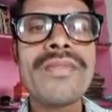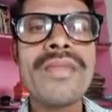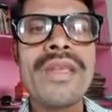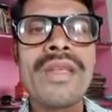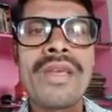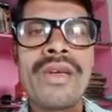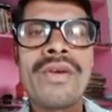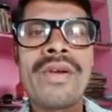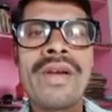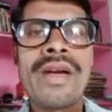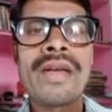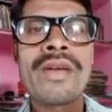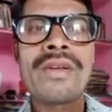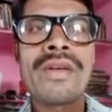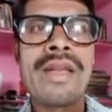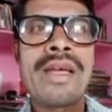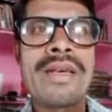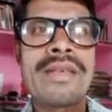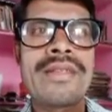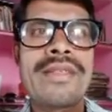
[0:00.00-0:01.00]
You have to
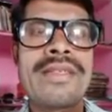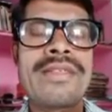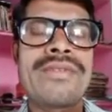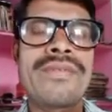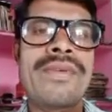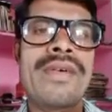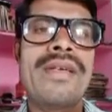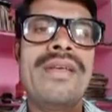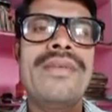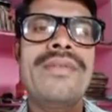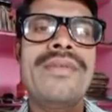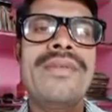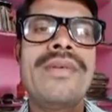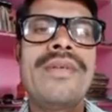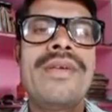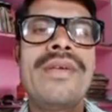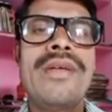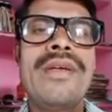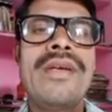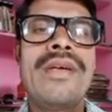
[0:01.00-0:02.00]
learn this one.
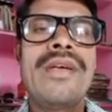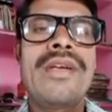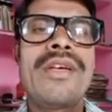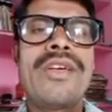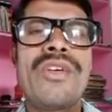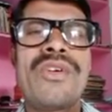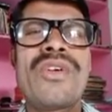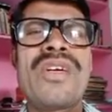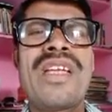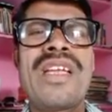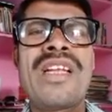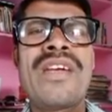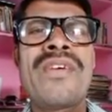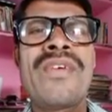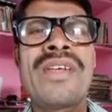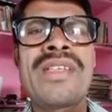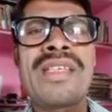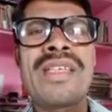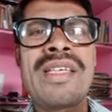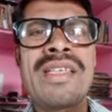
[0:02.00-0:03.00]
No
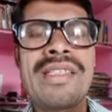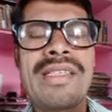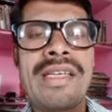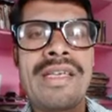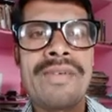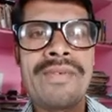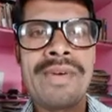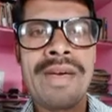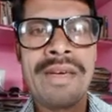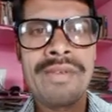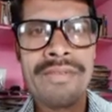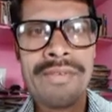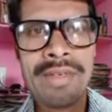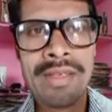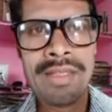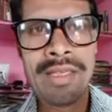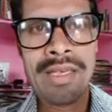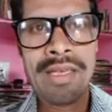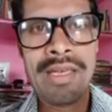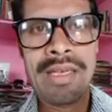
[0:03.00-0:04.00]
derivation is required for
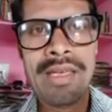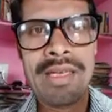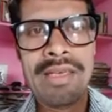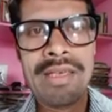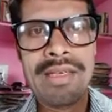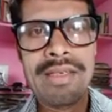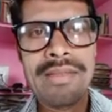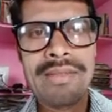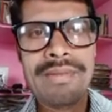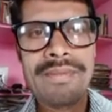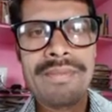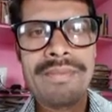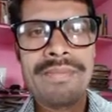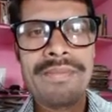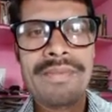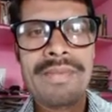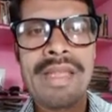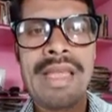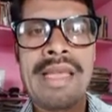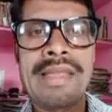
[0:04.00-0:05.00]
the
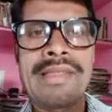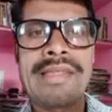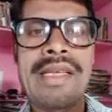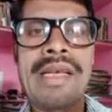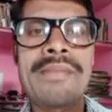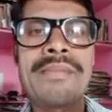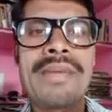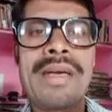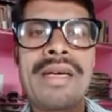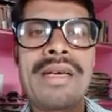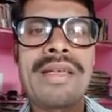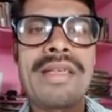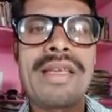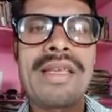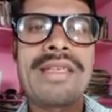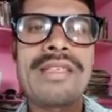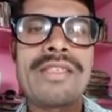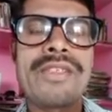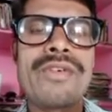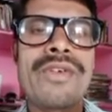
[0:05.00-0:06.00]
exam, but
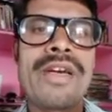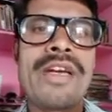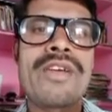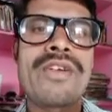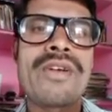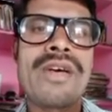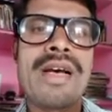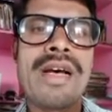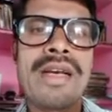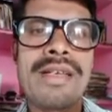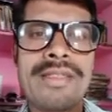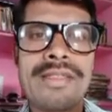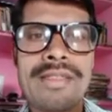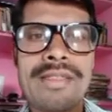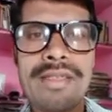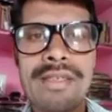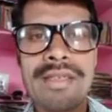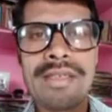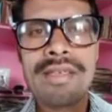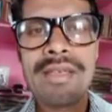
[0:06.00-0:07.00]
he is going to
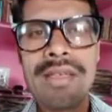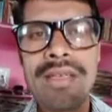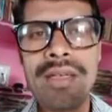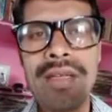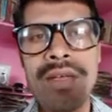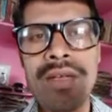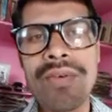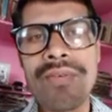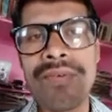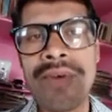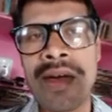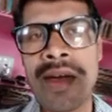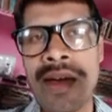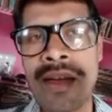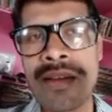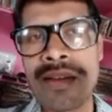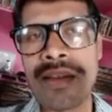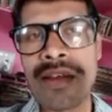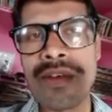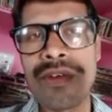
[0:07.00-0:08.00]
ask
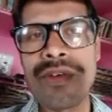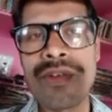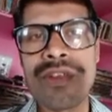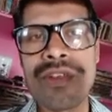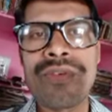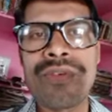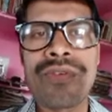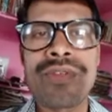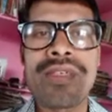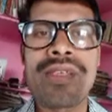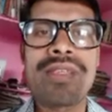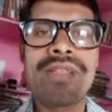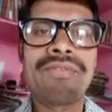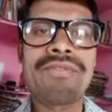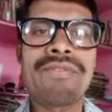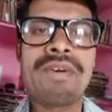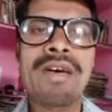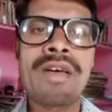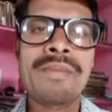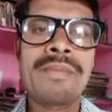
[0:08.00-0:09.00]
finding the roots using the
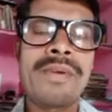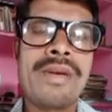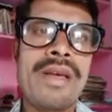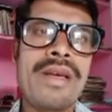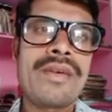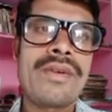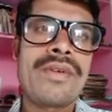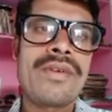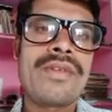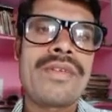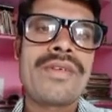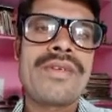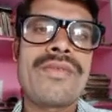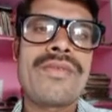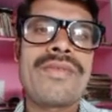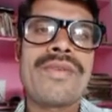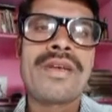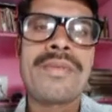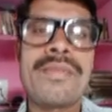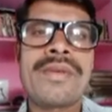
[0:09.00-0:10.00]
formula.
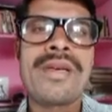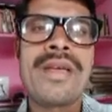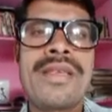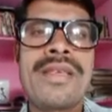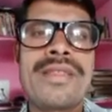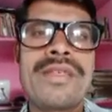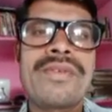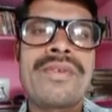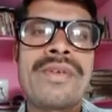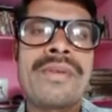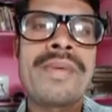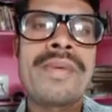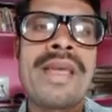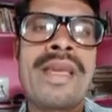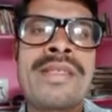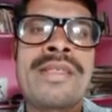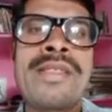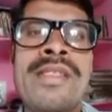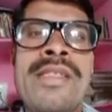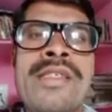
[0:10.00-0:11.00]
Formula is given by
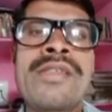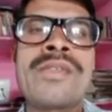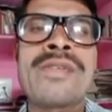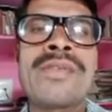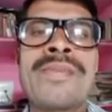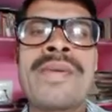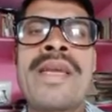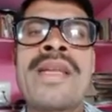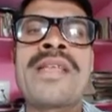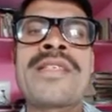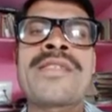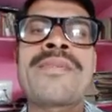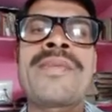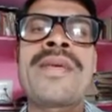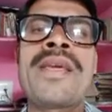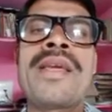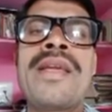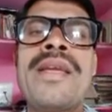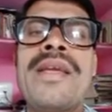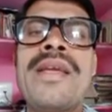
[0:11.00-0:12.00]
x is equal to minus
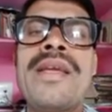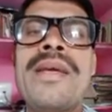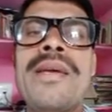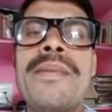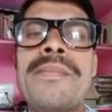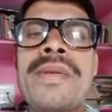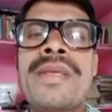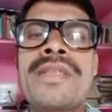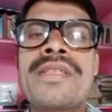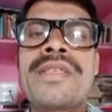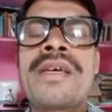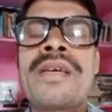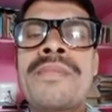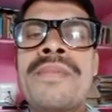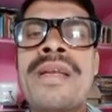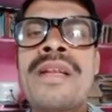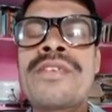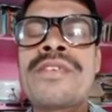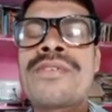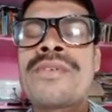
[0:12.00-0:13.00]
b plus or
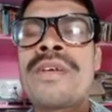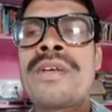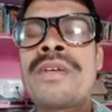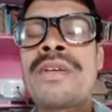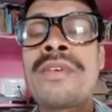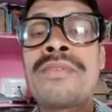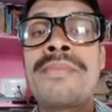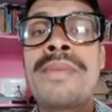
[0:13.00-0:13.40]
minus square root of b